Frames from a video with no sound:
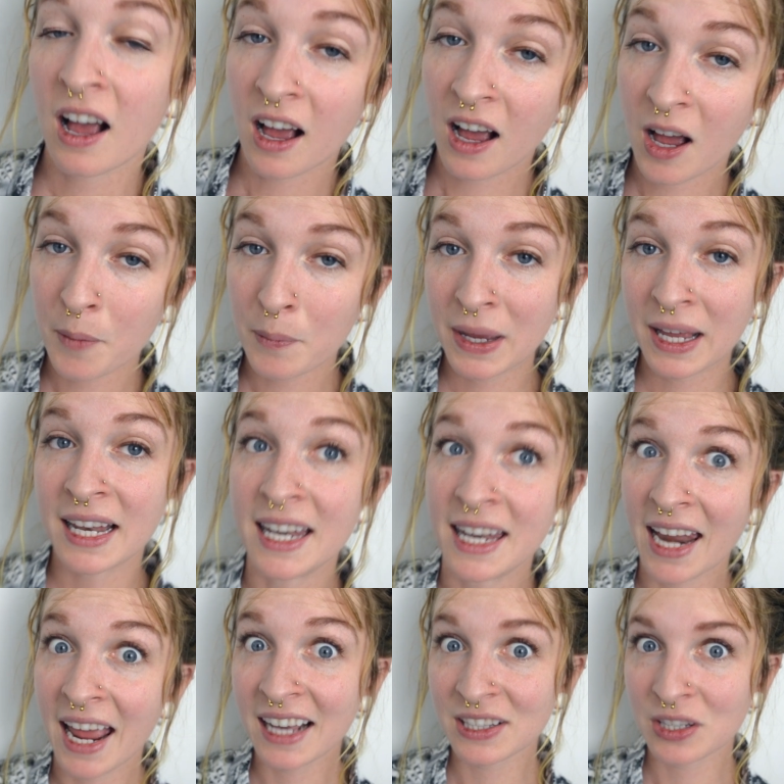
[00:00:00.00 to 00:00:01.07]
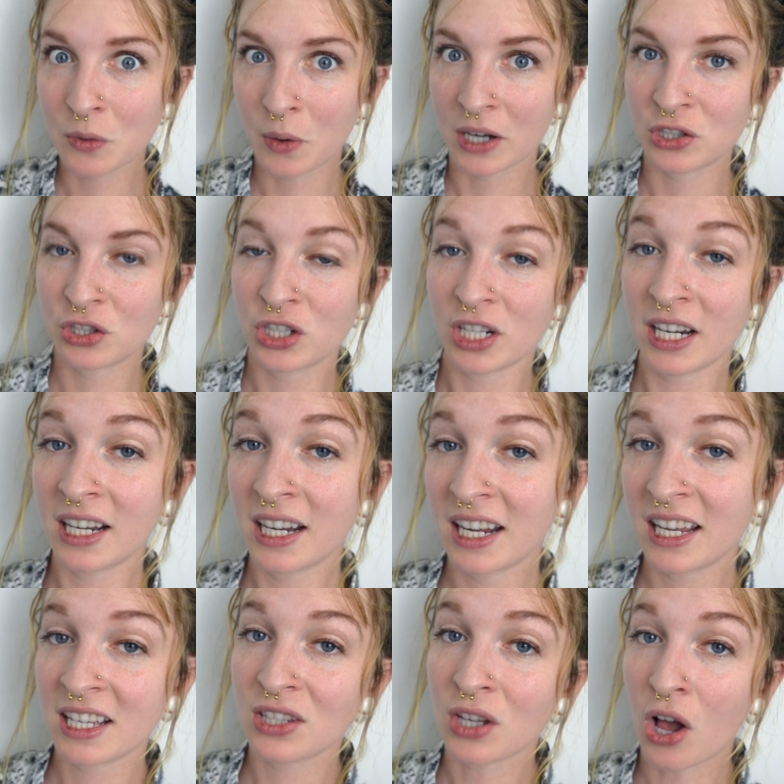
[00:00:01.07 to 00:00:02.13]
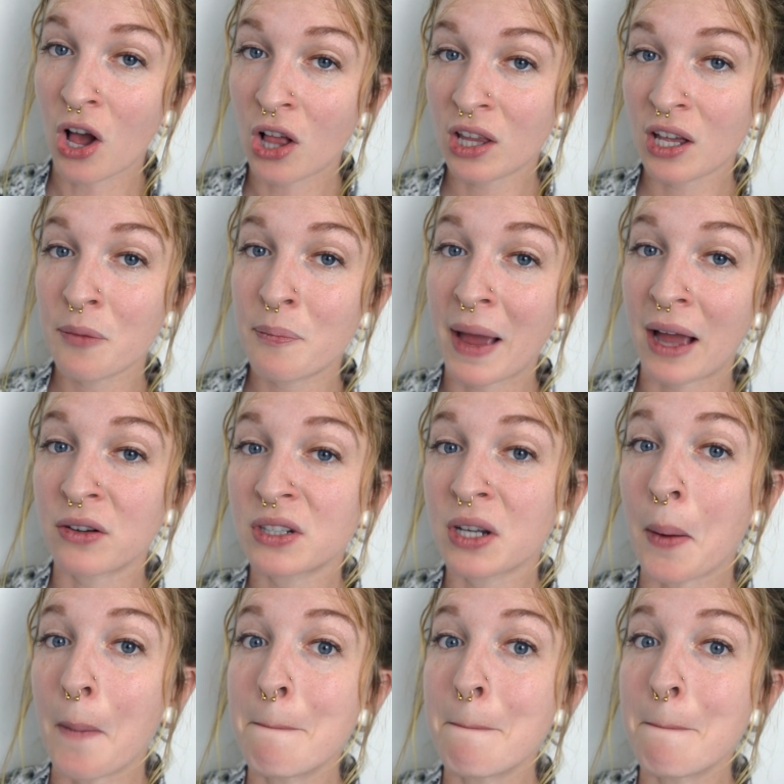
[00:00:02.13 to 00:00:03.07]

Um, next question is all about